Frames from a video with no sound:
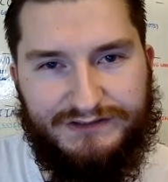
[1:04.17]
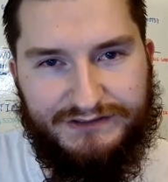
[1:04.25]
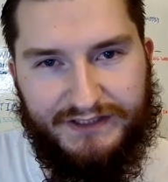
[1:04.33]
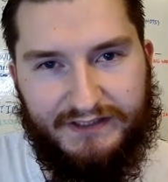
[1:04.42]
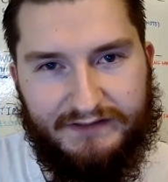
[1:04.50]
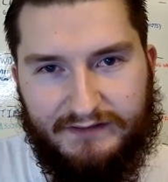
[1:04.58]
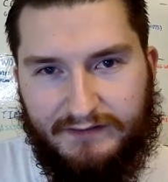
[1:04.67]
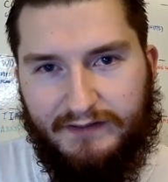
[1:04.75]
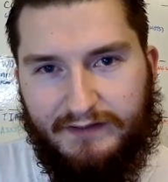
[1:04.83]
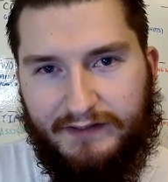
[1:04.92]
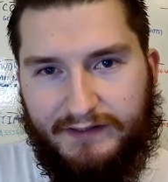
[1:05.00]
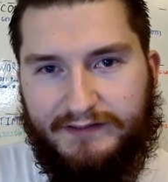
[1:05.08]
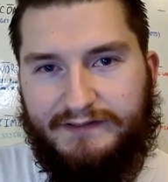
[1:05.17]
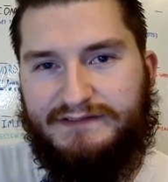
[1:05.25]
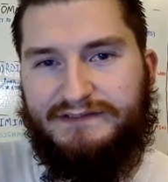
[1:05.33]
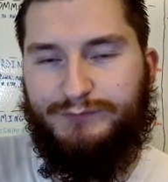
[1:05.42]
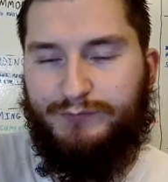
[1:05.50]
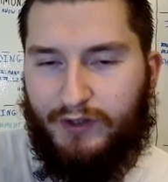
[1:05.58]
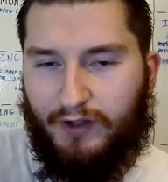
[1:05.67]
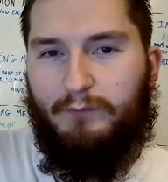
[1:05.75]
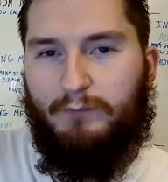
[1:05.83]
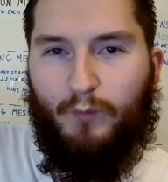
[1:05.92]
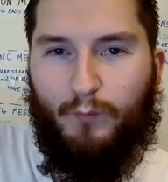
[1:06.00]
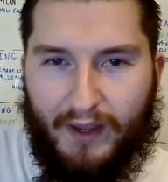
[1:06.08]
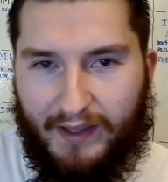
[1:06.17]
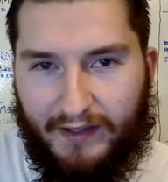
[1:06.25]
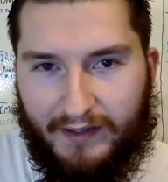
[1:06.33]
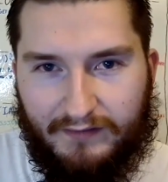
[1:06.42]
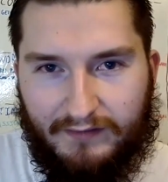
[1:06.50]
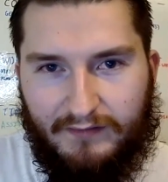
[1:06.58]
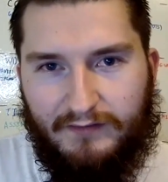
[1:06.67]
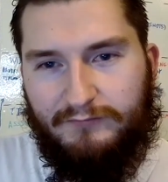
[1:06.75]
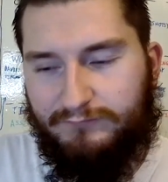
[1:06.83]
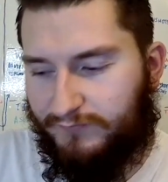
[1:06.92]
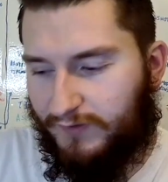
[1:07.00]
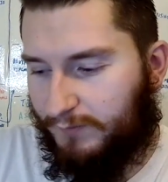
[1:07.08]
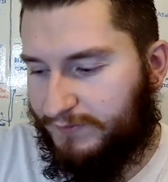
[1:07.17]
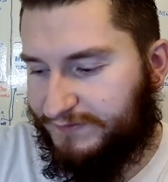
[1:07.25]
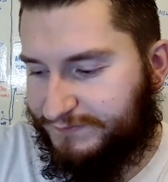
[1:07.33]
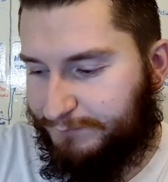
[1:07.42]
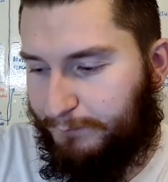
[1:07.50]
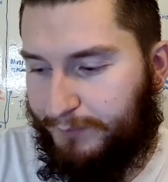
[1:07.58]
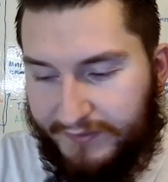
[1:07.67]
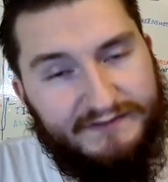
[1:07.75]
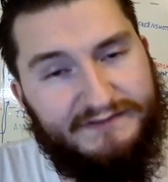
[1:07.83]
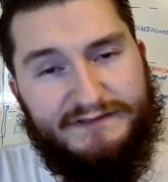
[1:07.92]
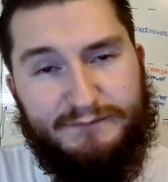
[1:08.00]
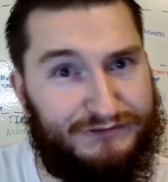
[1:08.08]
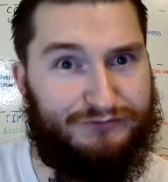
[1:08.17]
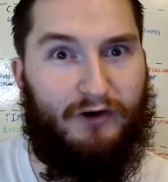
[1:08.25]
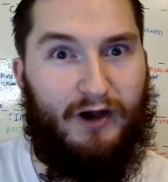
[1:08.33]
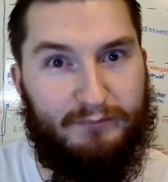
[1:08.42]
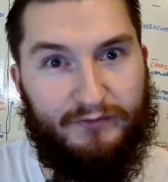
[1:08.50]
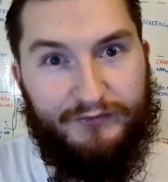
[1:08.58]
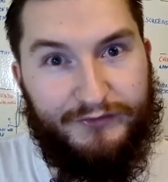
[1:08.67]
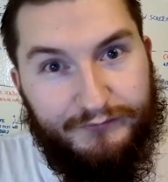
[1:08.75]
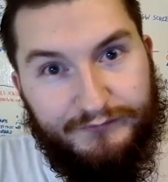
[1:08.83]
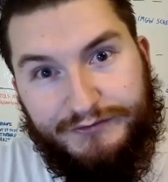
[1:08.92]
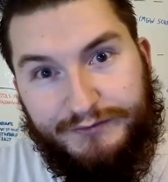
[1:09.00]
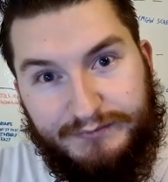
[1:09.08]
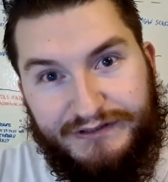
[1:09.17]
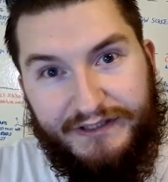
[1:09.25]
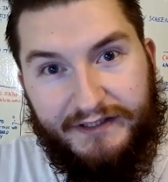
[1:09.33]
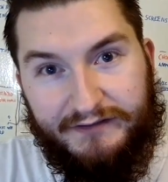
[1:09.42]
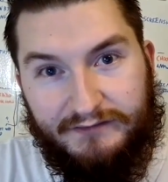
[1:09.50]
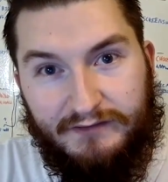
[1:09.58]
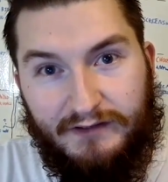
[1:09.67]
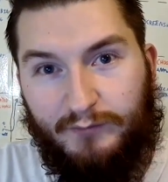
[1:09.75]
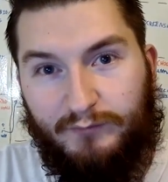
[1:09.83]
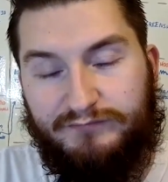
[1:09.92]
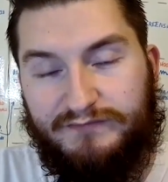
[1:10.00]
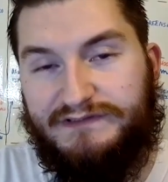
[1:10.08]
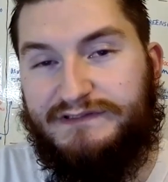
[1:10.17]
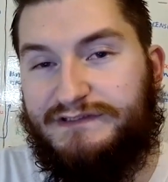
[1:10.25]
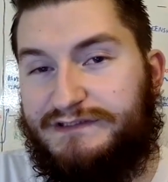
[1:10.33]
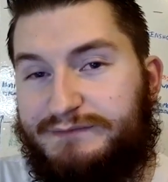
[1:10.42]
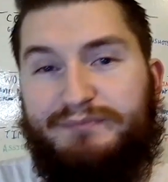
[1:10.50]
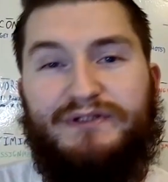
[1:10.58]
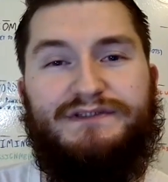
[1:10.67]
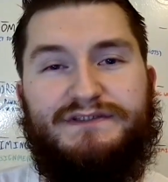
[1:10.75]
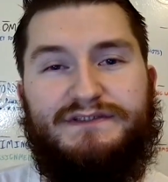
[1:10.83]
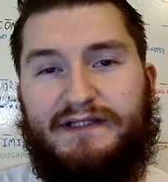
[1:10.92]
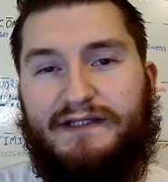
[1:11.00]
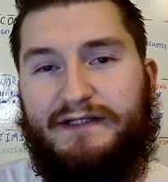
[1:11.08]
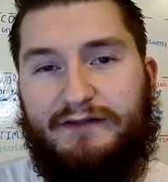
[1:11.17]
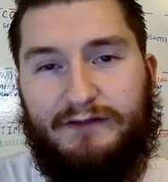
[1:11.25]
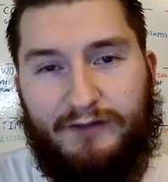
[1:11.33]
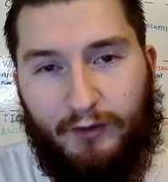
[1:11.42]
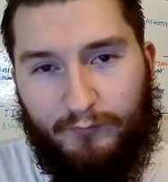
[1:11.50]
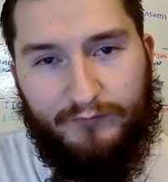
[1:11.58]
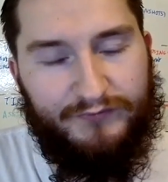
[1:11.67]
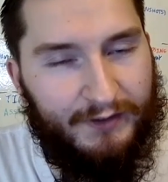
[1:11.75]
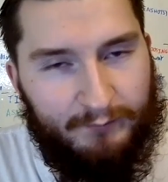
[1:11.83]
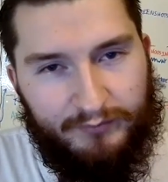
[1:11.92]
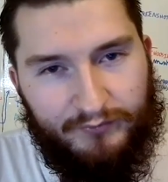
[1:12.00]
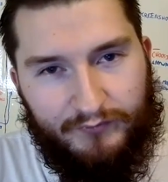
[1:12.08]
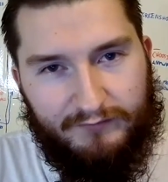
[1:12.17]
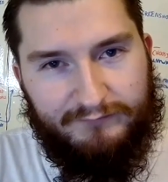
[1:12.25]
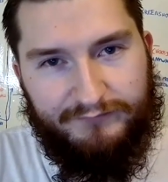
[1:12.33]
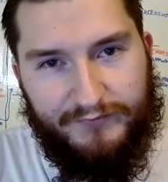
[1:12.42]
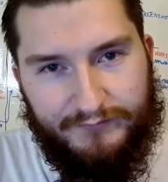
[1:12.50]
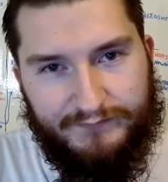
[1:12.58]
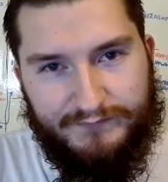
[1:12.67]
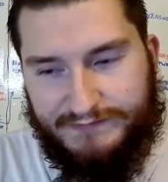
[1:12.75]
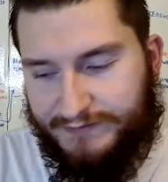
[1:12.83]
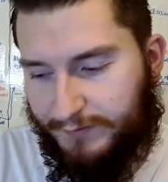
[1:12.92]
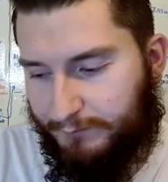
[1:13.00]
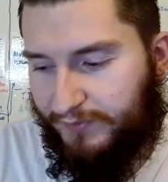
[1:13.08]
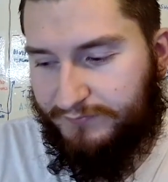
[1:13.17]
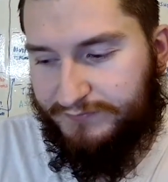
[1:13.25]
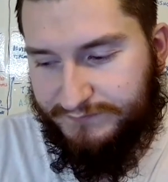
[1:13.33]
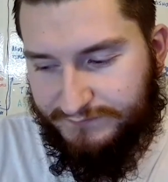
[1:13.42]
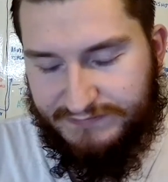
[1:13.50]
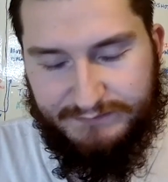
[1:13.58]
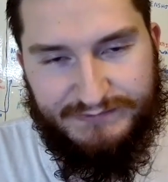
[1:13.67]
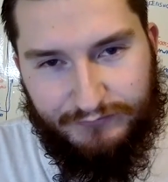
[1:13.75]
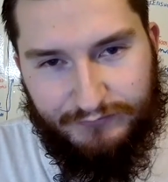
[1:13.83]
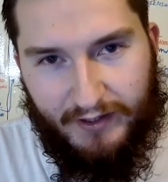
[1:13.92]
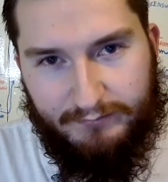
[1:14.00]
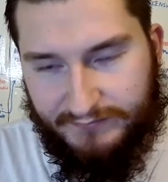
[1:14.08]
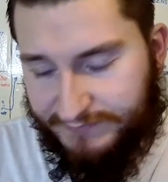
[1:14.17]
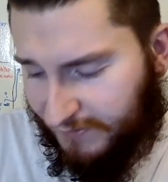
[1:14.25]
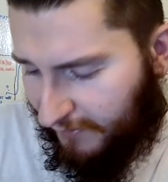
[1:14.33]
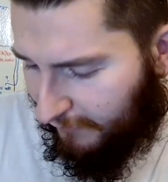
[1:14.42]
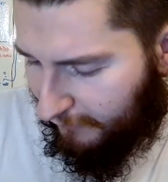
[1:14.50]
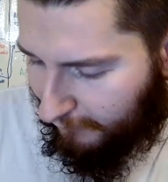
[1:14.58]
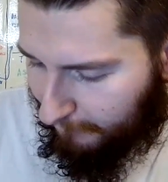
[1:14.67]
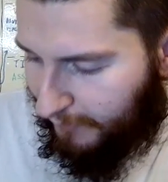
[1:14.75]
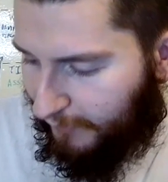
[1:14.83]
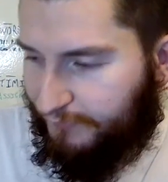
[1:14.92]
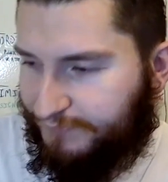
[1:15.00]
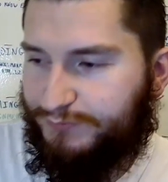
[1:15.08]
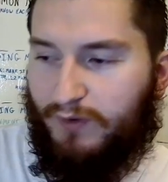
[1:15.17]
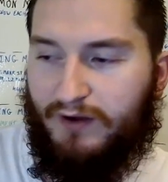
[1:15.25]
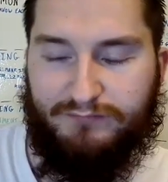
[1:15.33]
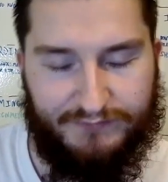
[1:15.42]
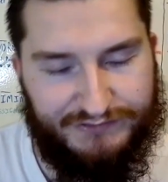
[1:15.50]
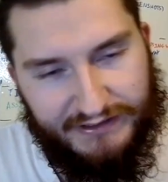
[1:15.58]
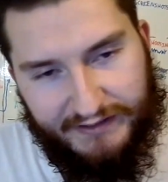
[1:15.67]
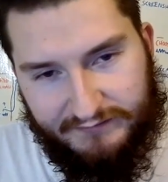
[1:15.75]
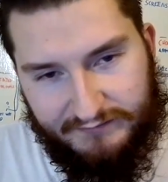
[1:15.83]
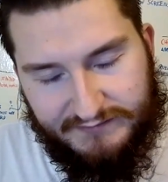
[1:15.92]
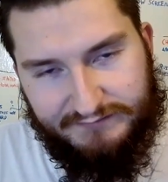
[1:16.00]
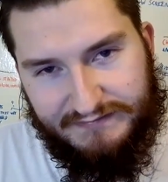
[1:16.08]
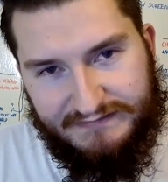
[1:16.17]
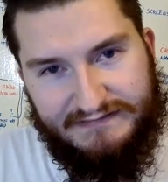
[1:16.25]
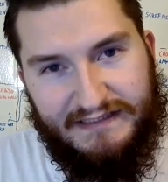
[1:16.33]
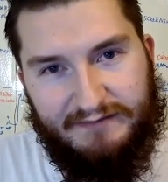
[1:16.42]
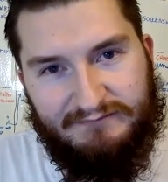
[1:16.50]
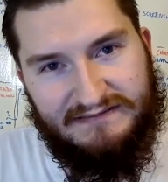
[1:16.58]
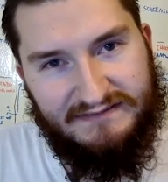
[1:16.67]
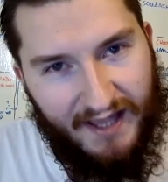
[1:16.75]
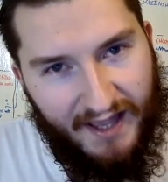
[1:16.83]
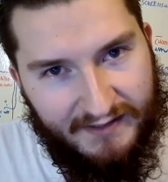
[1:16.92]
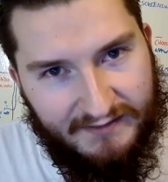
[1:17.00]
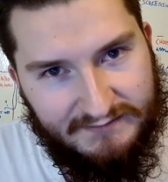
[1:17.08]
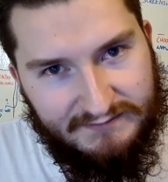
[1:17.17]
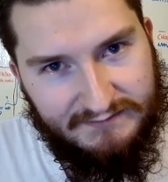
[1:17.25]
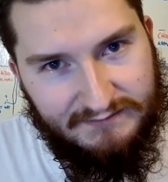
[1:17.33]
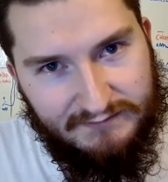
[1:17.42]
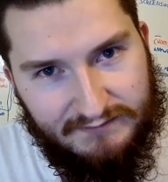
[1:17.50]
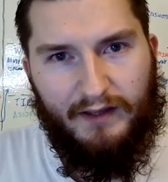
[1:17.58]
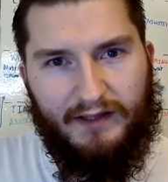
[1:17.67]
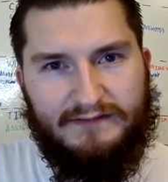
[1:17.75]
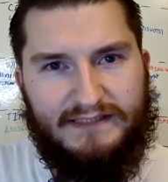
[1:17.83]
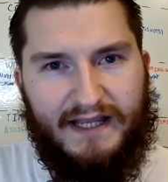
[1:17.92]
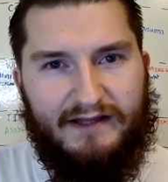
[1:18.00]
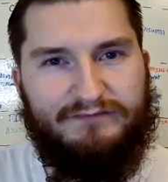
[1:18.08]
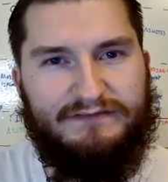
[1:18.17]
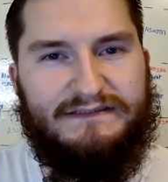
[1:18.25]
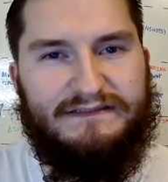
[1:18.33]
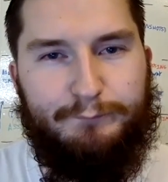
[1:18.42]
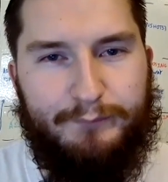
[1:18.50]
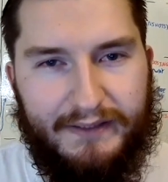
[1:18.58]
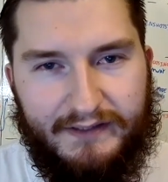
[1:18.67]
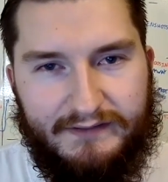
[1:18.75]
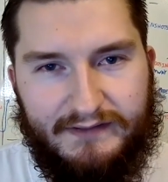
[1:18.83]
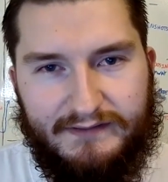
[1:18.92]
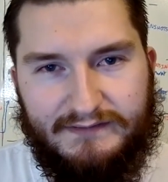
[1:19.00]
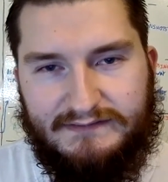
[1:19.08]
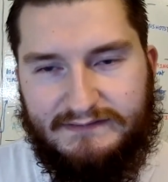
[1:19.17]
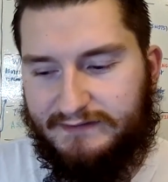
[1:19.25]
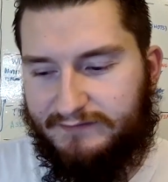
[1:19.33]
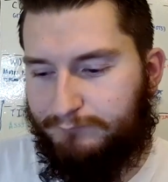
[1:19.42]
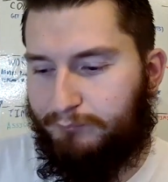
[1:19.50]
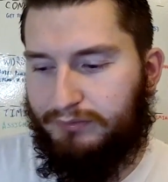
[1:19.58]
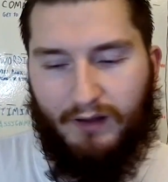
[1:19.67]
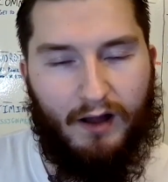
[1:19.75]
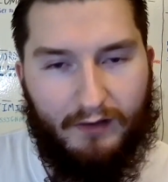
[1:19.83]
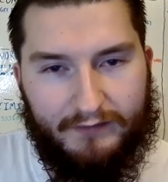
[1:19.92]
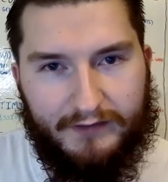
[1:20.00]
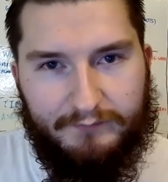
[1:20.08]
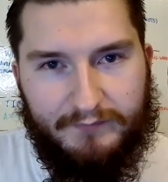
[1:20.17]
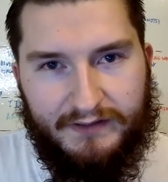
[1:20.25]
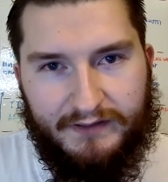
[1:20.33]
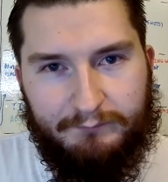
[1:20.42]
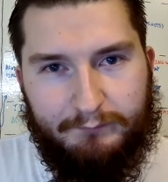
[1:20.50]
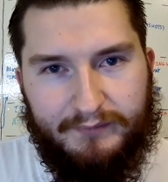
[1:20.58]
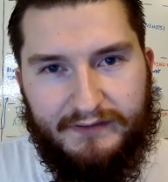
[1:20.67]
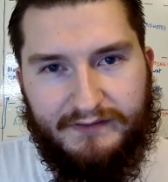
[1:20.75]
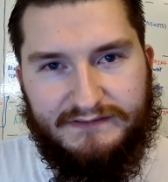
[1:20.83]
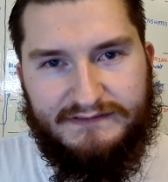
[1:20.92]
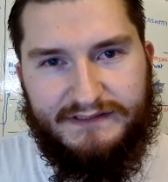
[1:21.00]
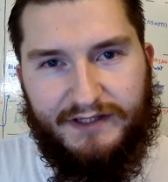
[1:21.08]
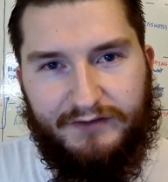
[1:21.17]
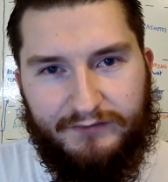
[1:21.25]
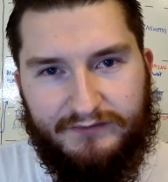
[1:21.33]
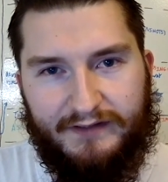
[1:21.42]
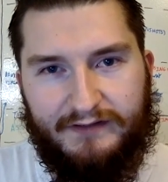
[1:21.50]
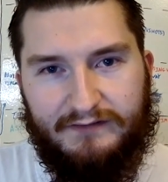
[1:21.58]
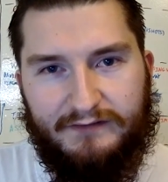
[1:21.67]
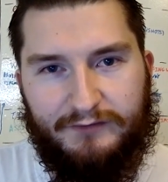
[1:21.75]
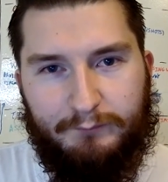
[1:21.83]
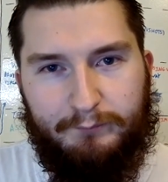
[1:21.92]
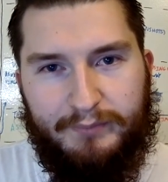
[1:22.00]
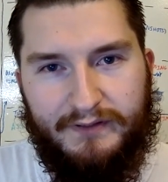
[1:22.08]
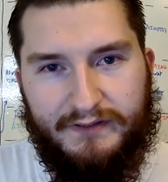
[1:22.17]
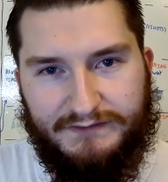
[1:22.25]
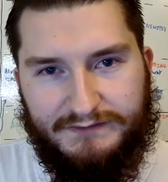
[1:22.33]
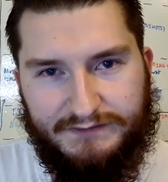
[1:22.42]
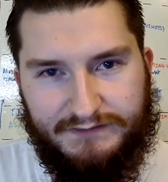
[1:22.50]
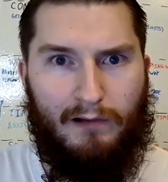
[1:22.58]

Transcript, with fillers: shit, he needs to come away from his big subscriber YouTube channel with a suspiciously low number of views compared to subscribers compared to other channels of the same size and have a debate instead of blocking me and being scared like a little bitch.